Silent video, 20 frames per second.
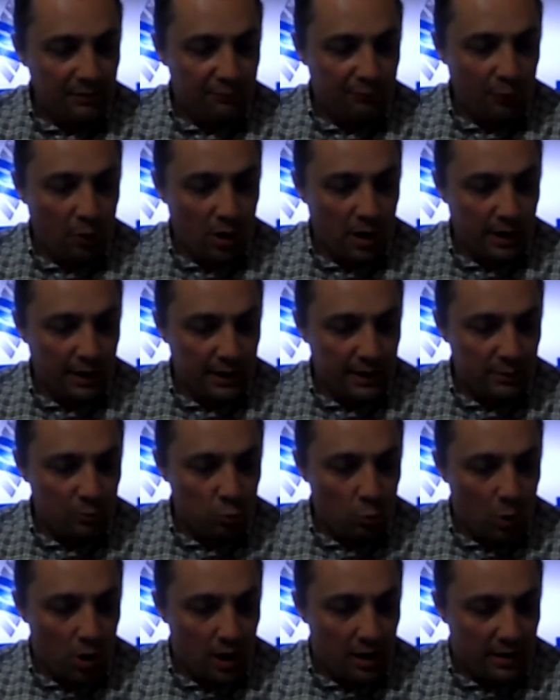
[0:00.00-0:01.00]
Before
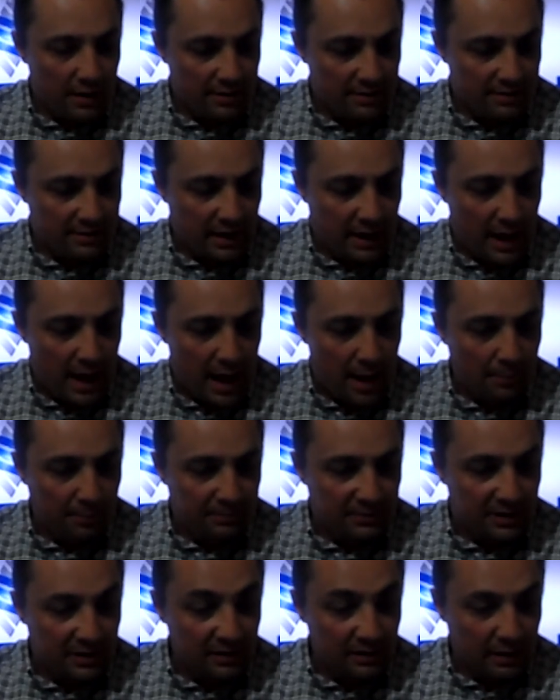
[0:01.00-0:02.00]
it was
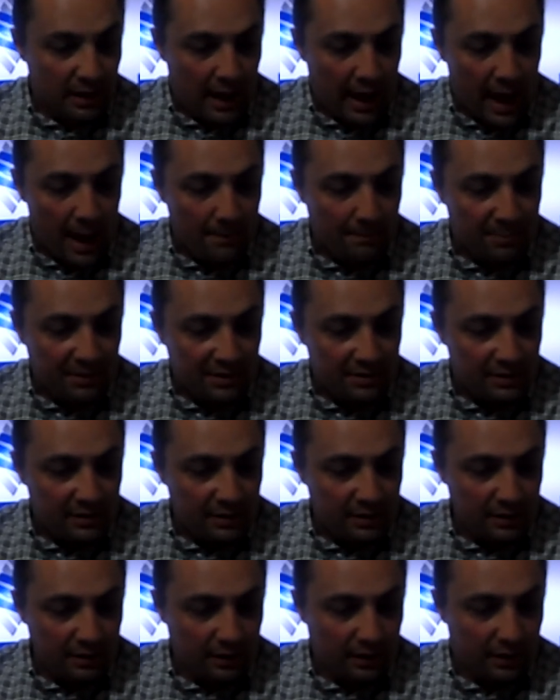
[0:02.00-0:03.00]

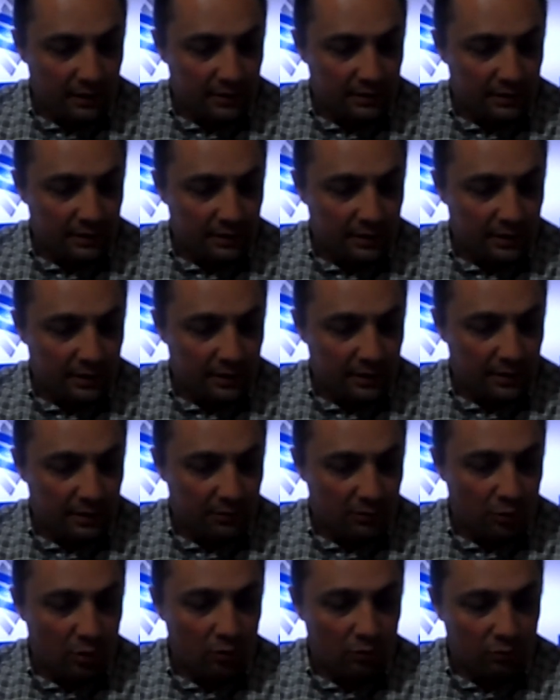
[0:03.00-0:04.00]
MPT and
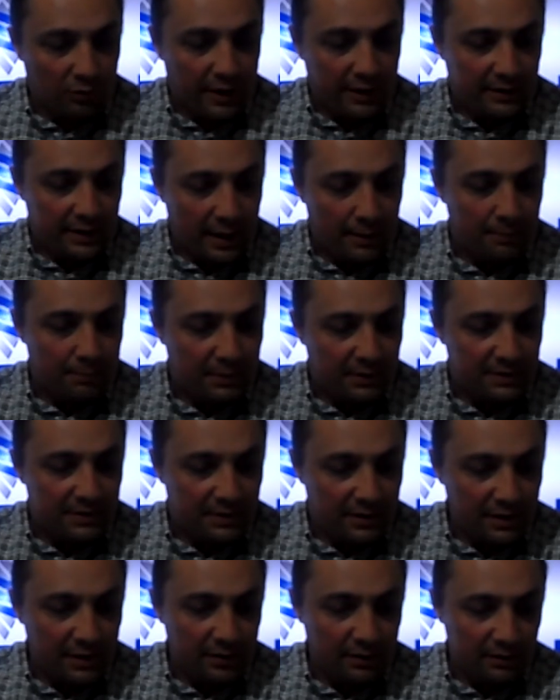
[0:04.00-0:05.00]
the concurrent
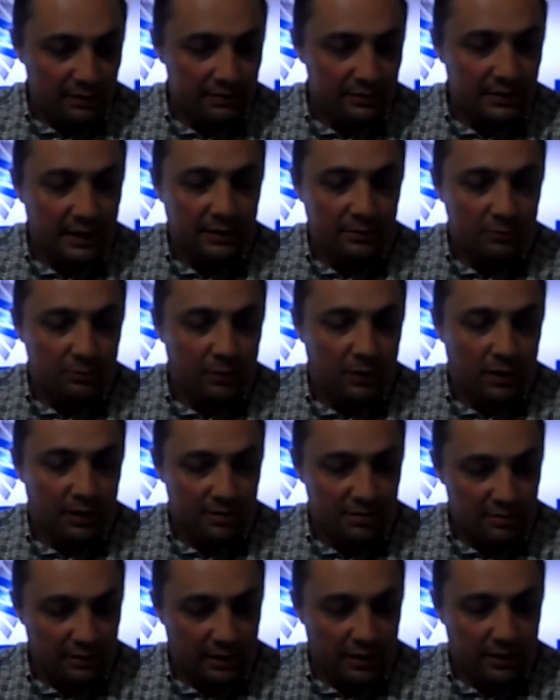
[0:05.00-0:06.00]
MPT that
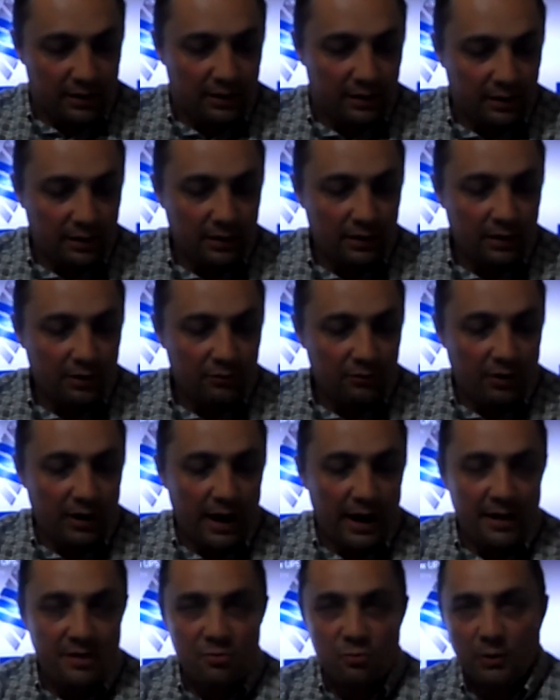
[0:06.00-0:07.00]
was
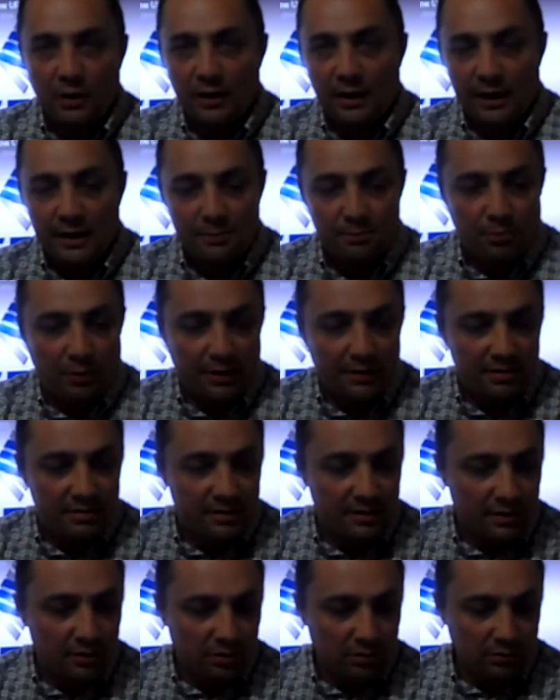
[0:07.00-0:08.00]
for SRAM
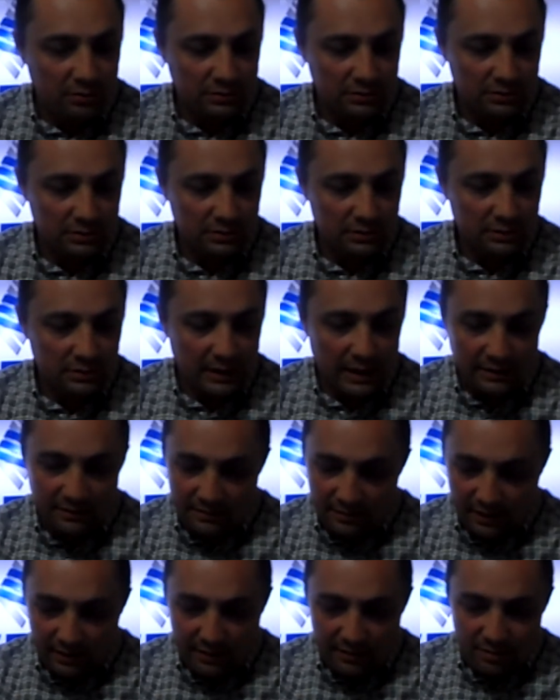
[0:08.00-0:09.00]
8.0.
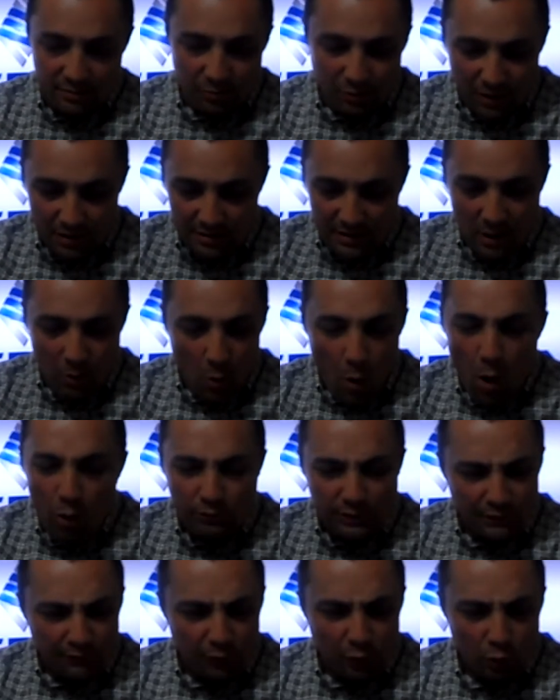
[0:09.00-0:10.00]
That it was a
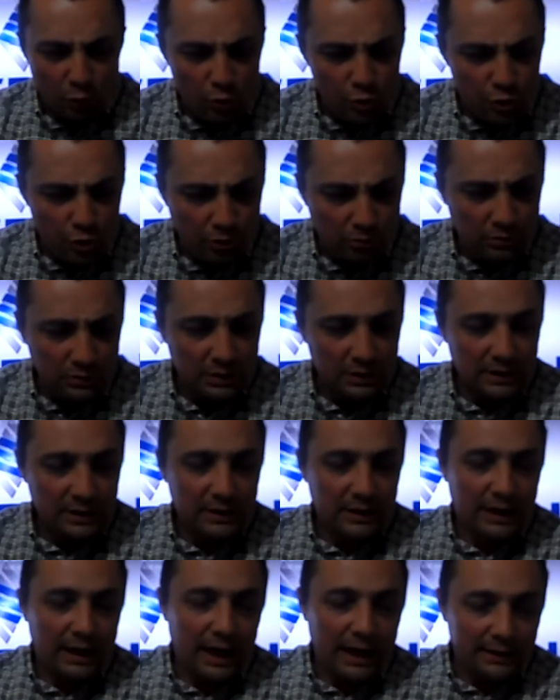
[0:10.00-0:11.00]
old evolution.
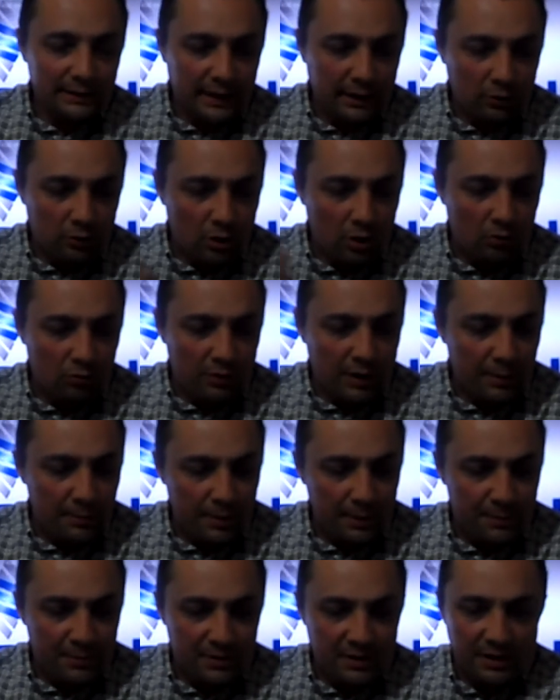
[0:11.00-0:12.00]
And then
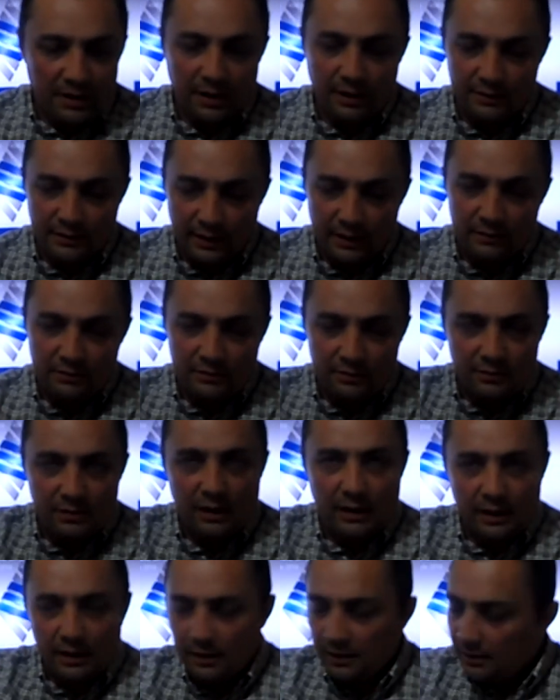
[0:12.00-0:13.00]
concurrent BPT, and then
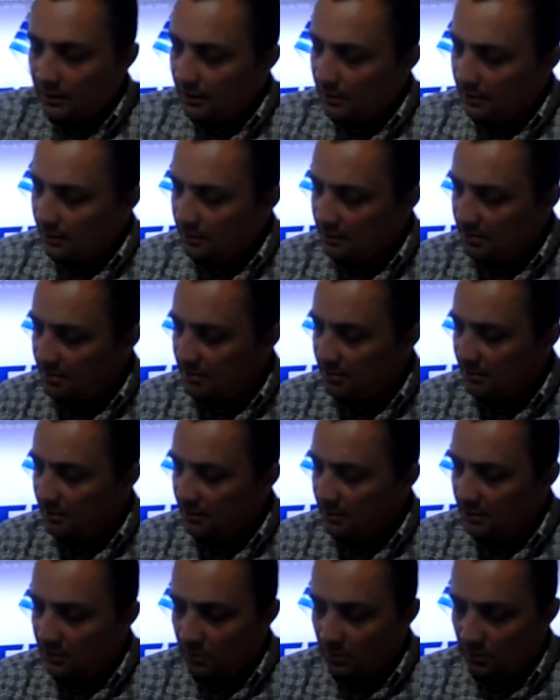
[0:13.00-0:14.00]
it's